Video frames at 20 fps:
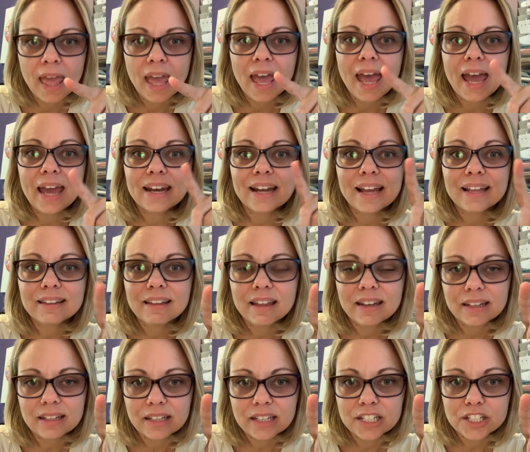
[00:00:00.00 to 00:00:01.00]
and I let
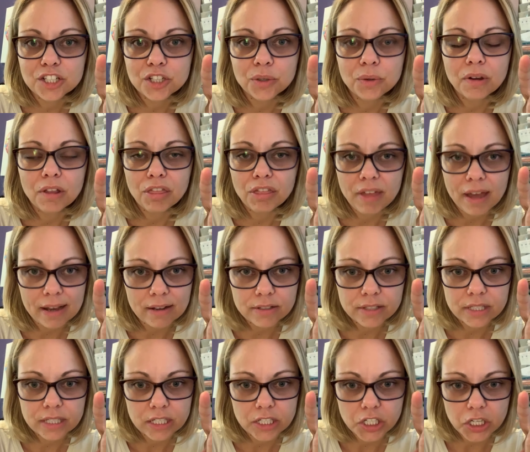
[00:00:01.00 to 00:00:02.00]
it get to
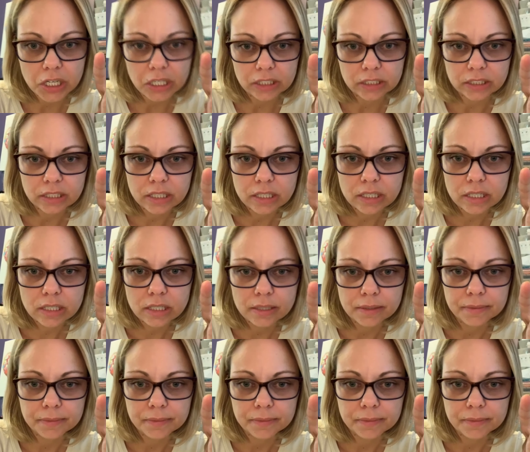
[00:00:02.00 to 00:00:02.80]
$1,000,